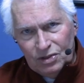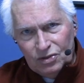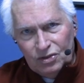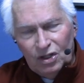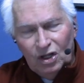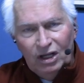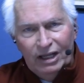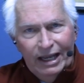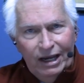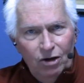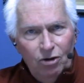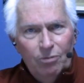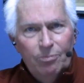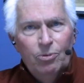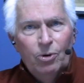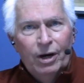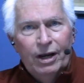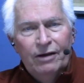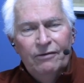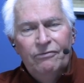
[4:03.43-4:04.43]
is the legal
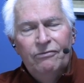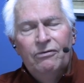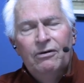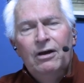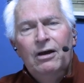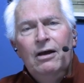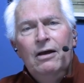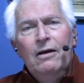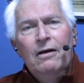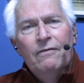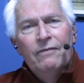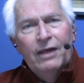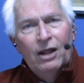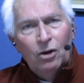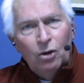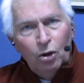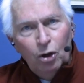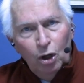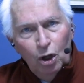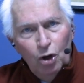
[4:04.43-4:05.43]
brief
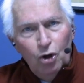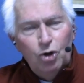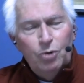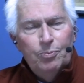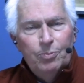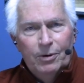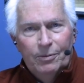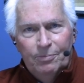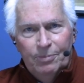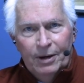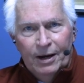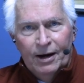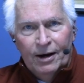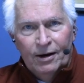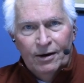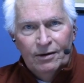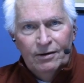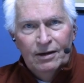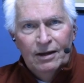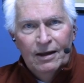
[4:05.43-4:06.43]
that Luke
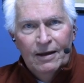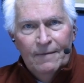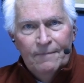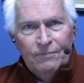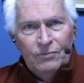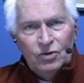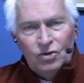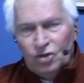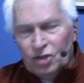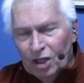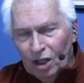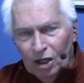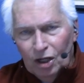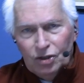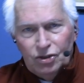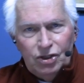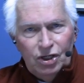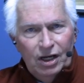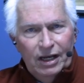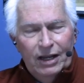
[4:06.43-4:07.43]
prepared,
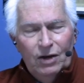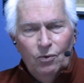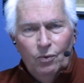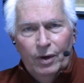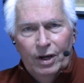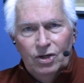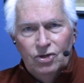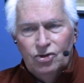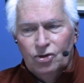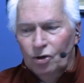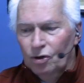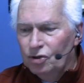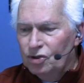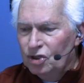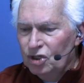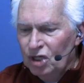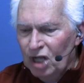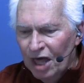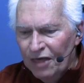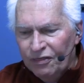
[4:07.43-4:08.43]
diligently researched,
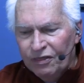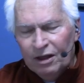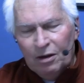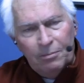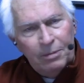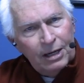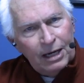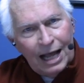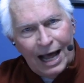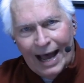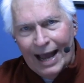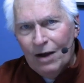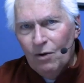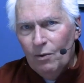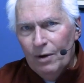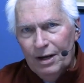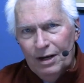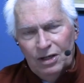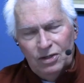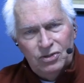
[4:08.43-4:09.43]
nothing but
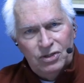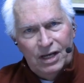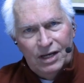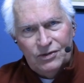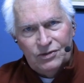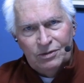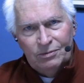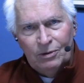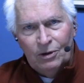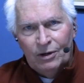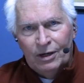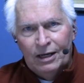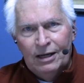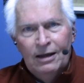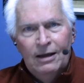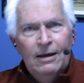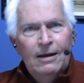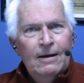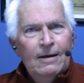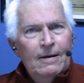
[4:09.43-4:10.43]
eyewitness testimony,
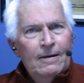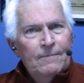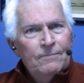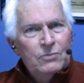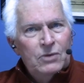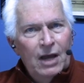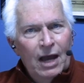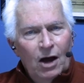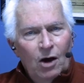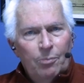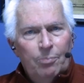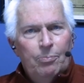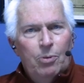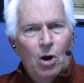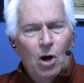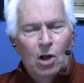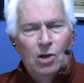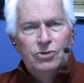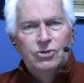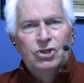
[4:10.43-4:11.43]
to help
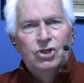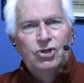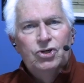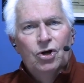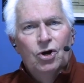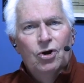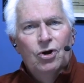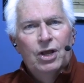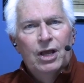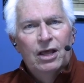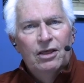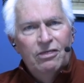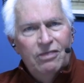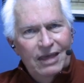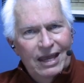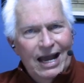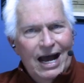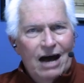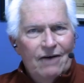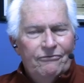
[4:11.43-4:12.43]
Paul's attorney,
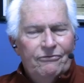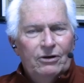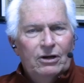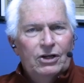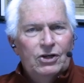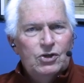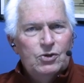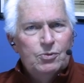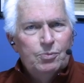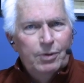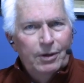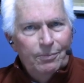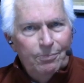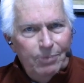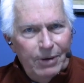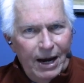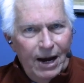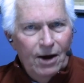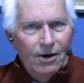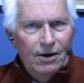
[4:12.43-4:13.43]
Theophilus,
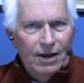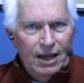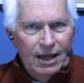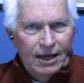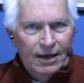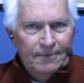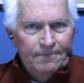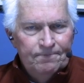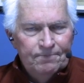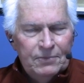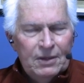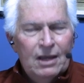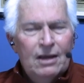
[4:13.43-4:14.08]
prepare him